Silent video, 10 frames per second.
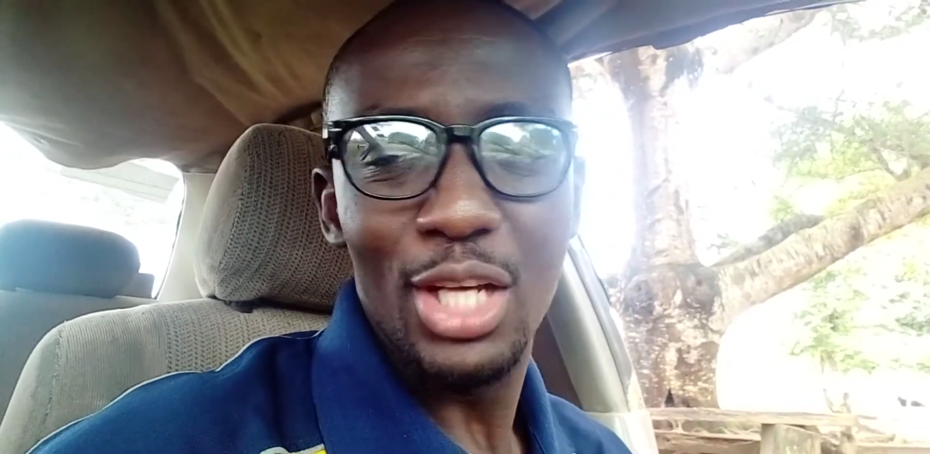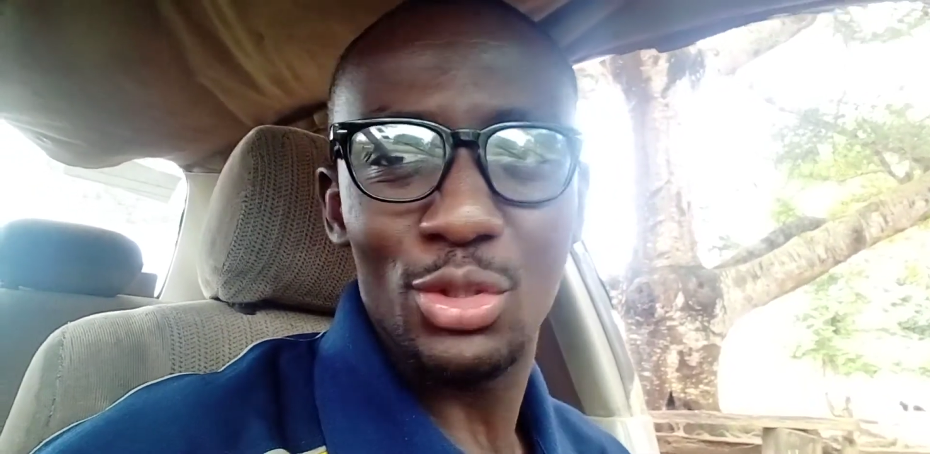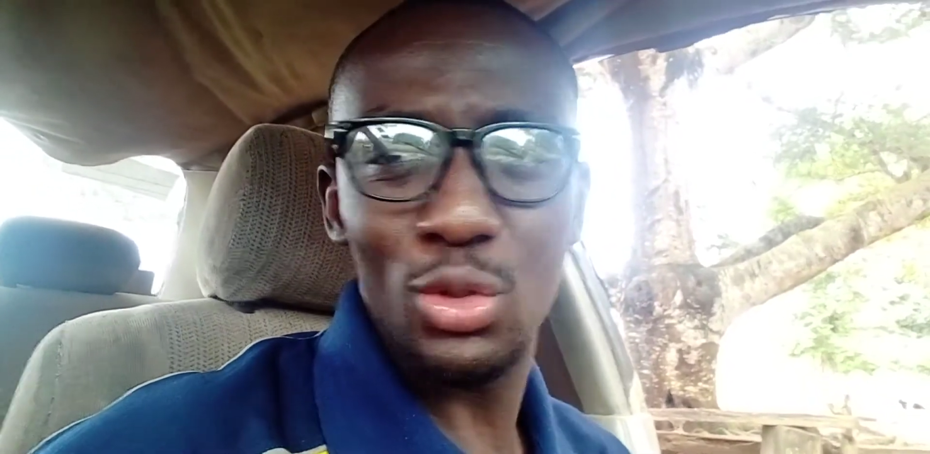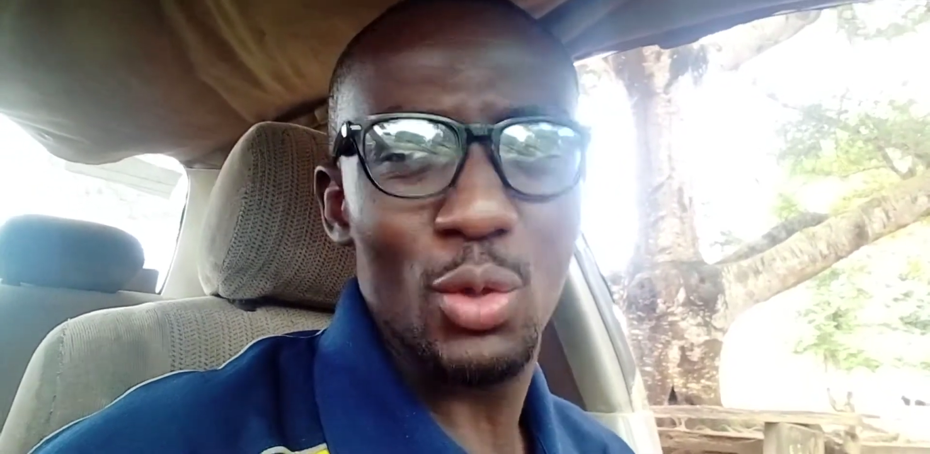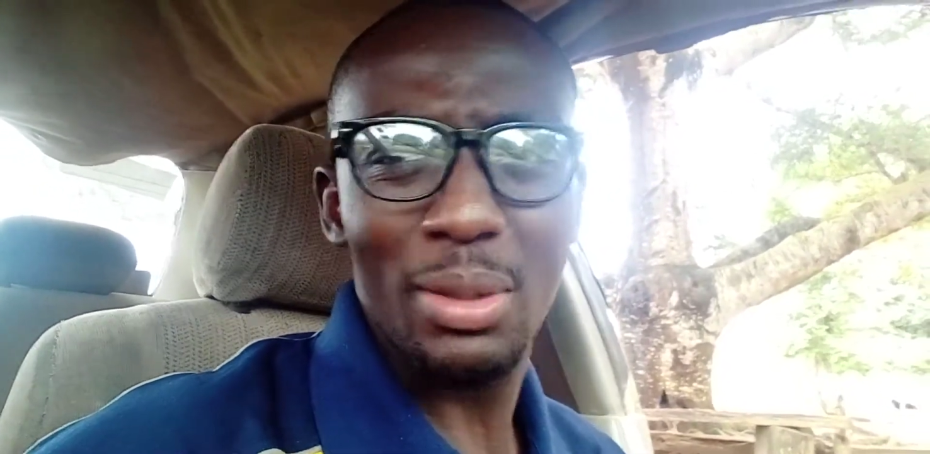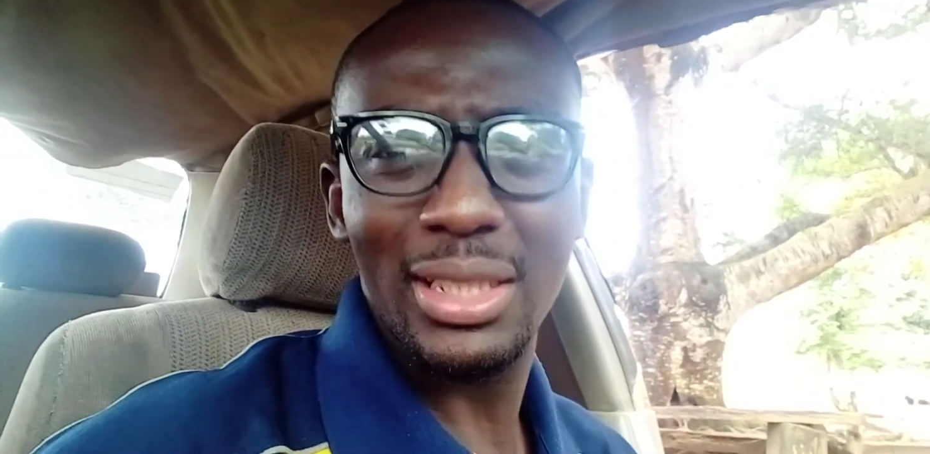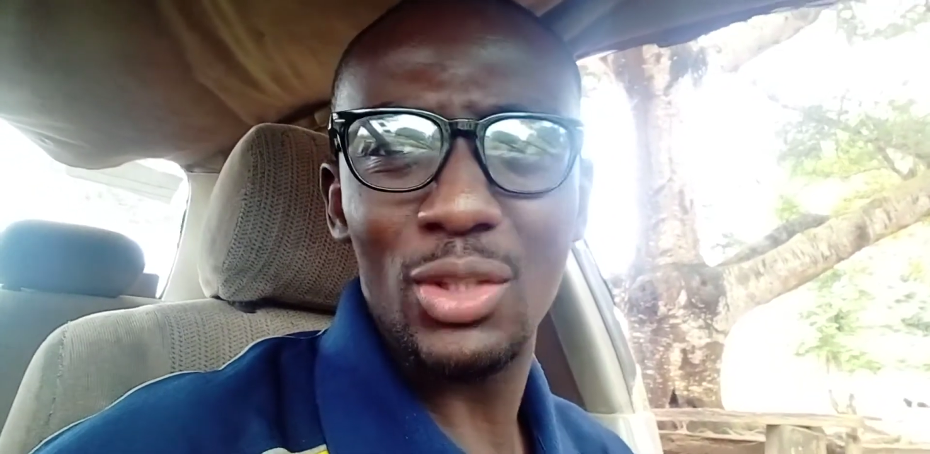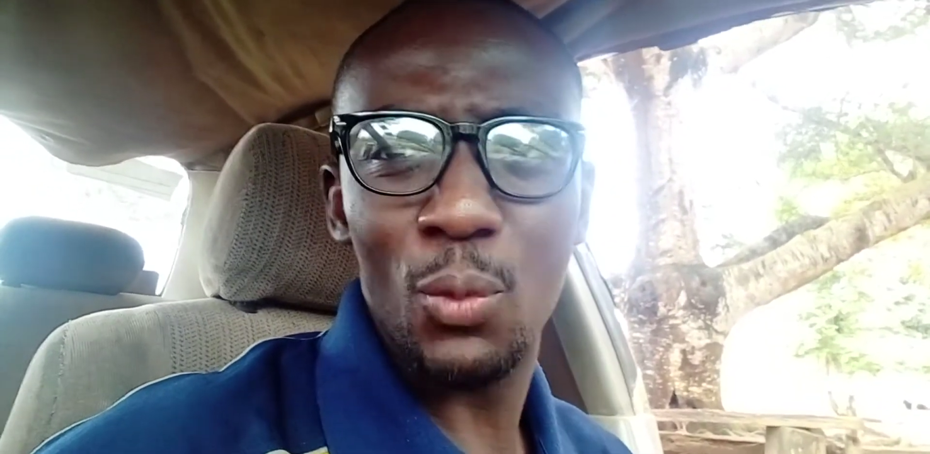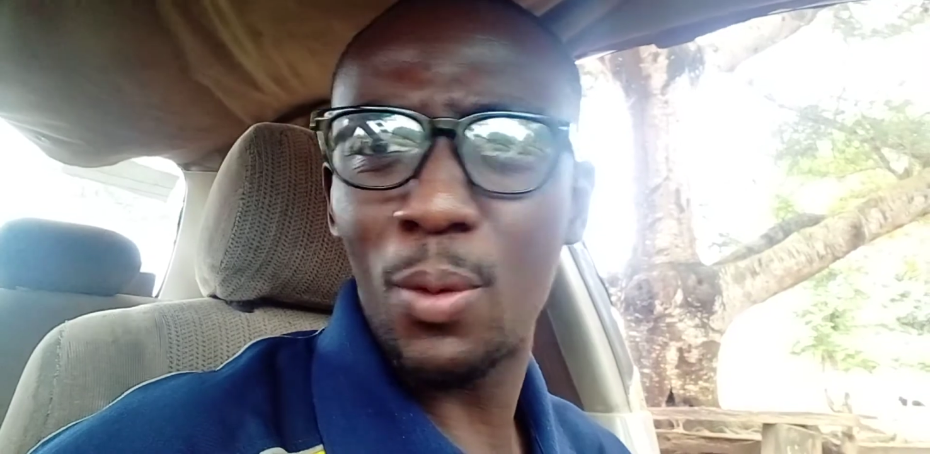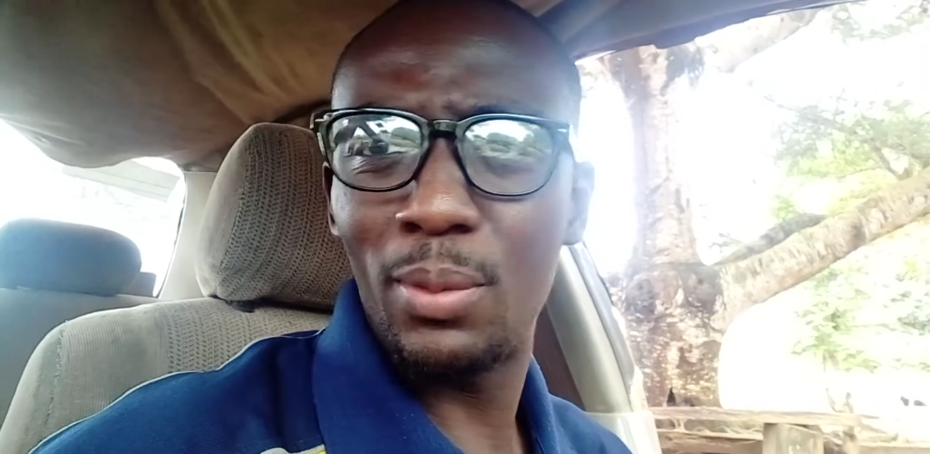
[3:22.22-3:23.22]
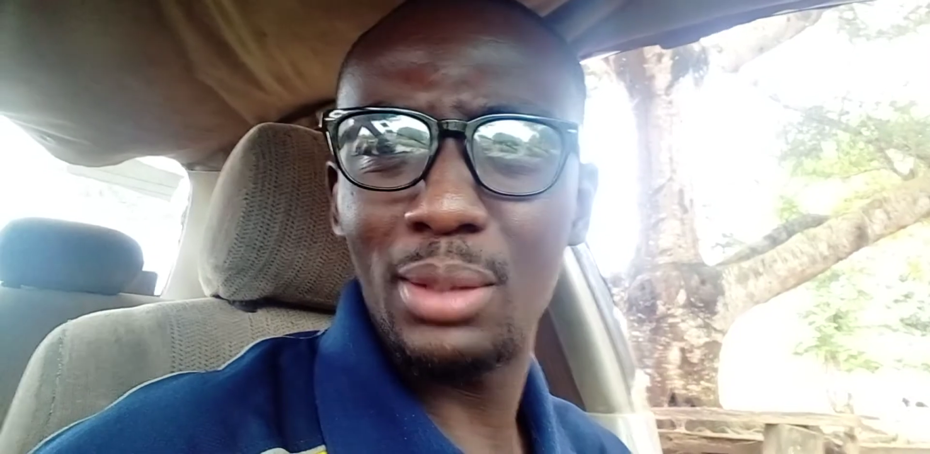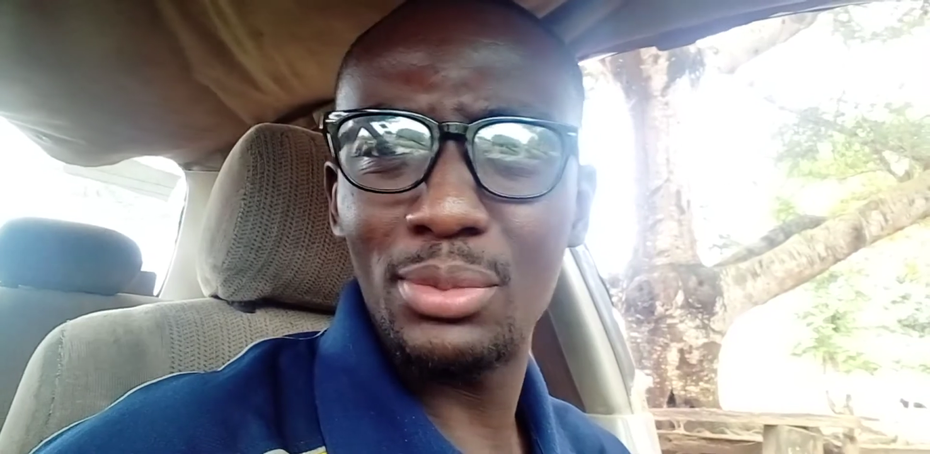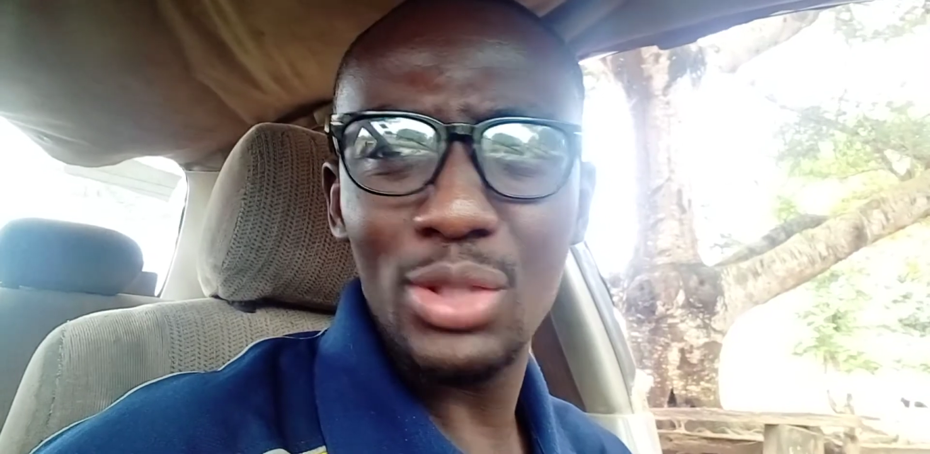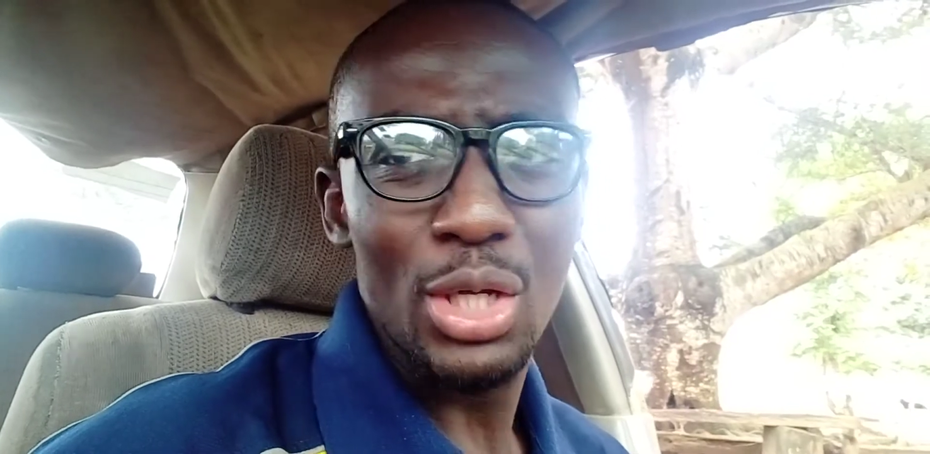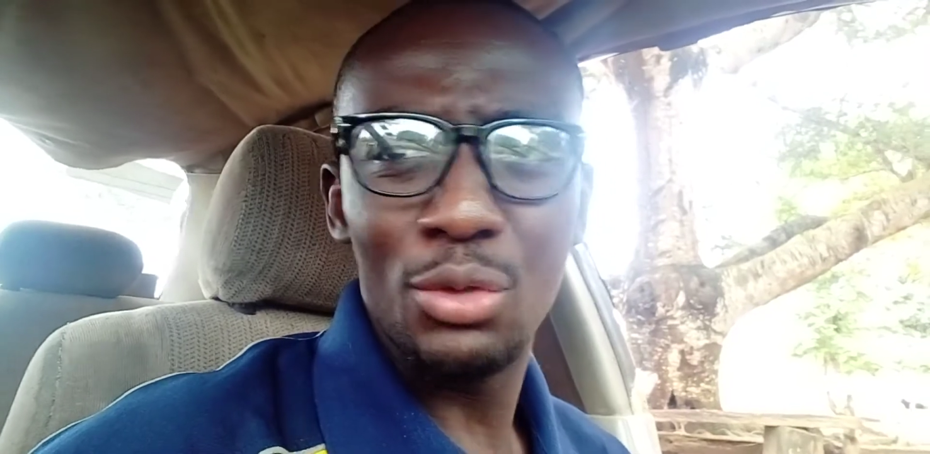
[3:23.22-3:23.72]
So no matter your problems,